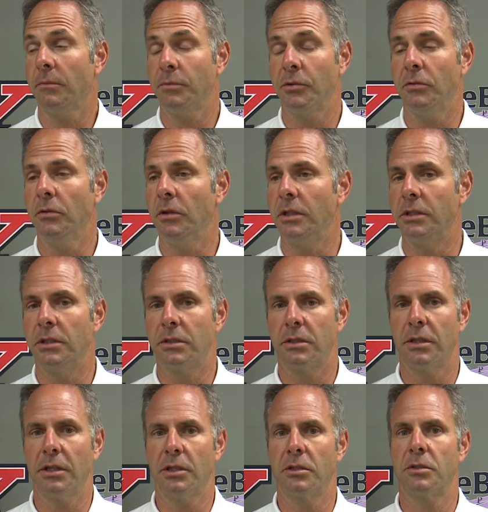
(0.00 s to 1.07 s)
absolutely.
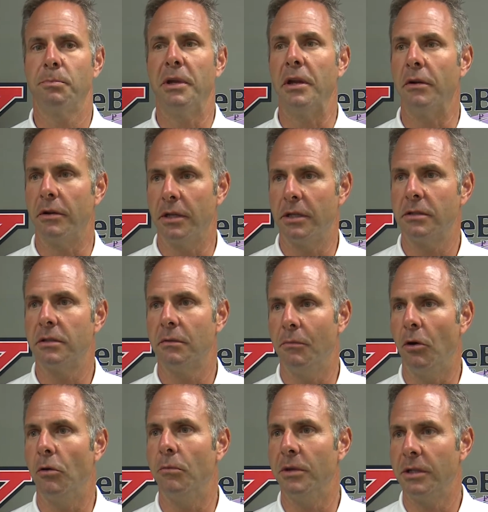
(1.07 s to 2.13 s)
Just experience the
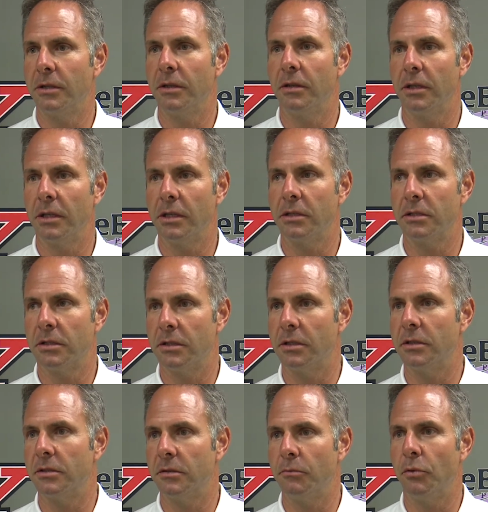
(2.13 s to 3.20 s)
moment, I think,
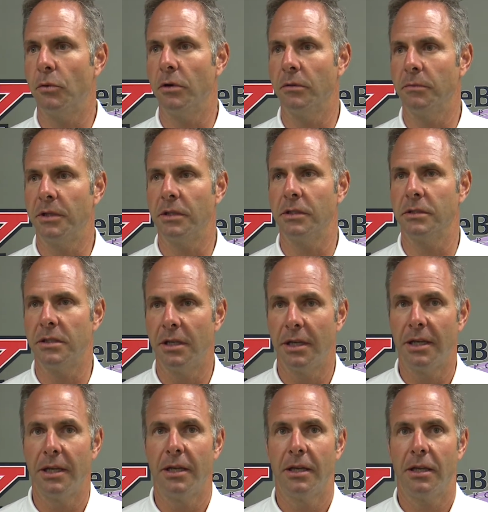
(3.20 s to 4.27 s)
is important because,
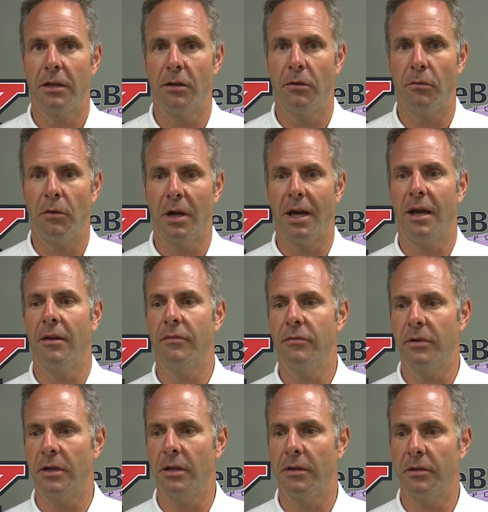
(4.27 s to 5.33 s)
you know, we'll
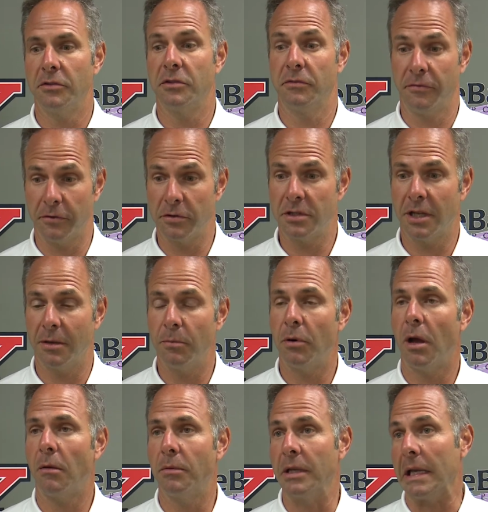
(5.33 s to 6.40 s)
have, this is the first time
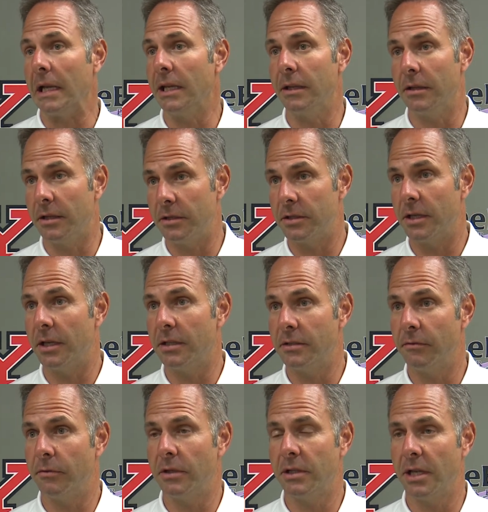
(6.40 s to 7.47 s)
probably any of these
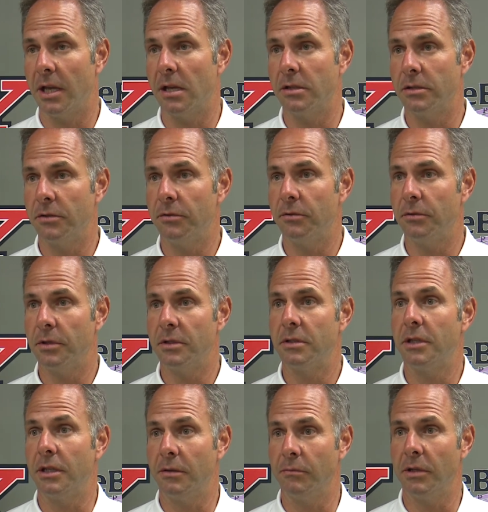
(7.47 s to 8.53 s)
kids have went down to a
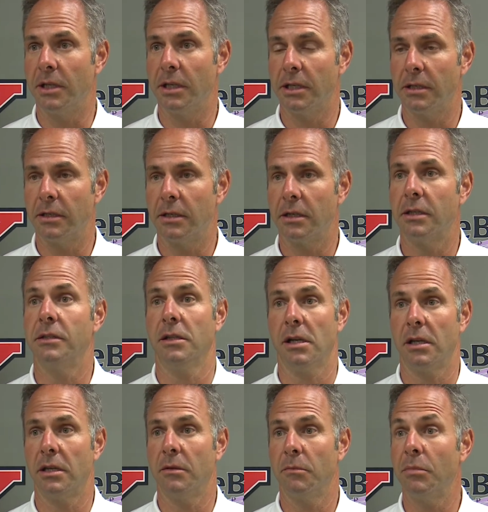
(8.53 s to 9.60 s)
team like
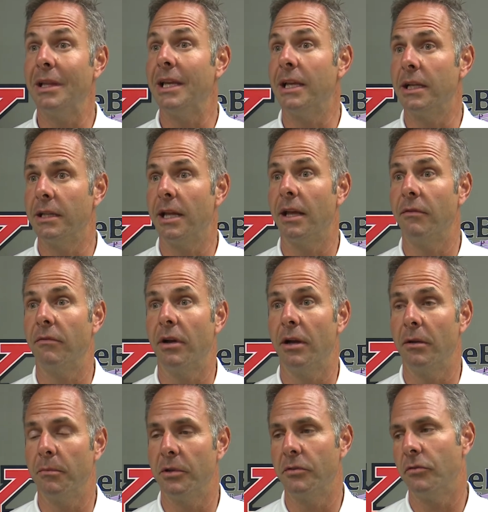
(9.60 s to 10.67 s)
Kentucky and played in that
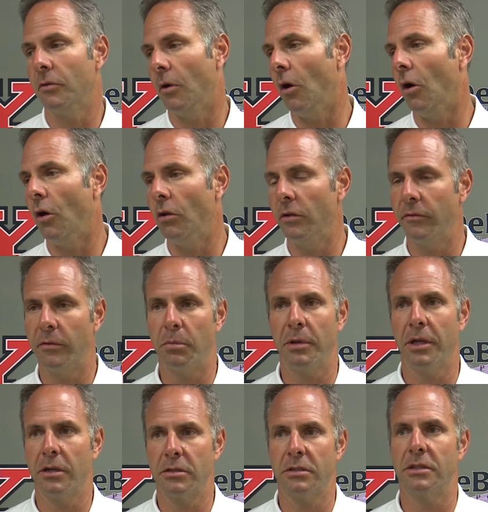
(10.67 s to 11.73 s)
environment. So all of the
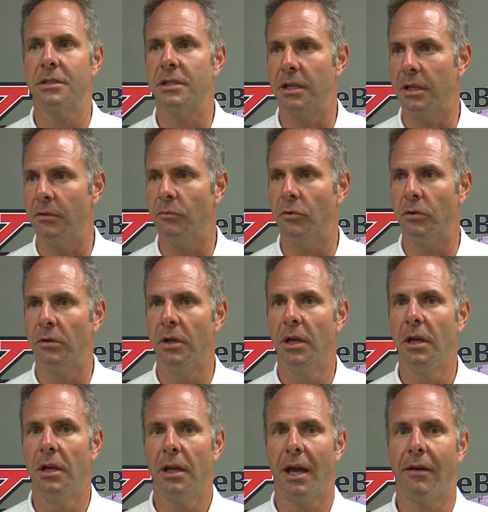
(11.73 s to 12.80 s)
players on the team will
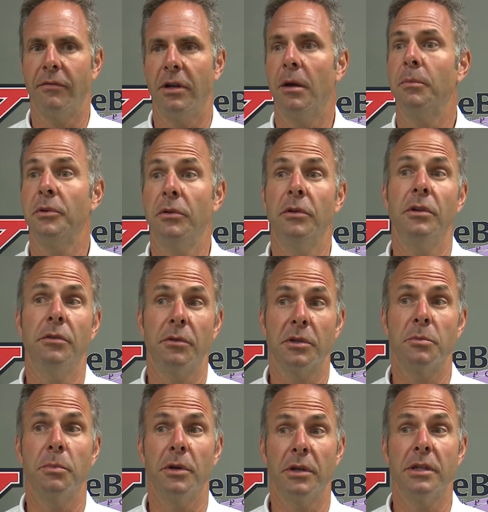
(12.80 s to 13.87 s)
have an opportunity to
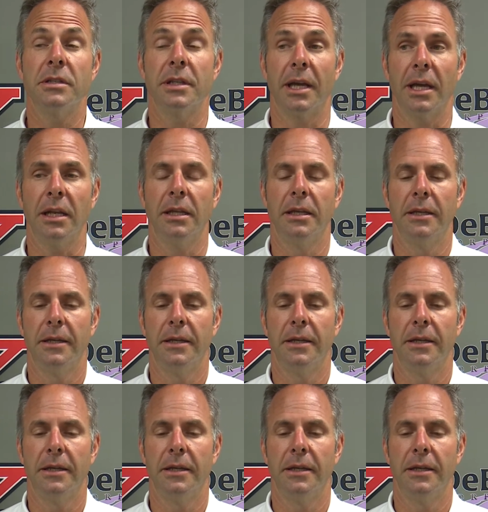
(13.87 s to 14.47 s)
experience that.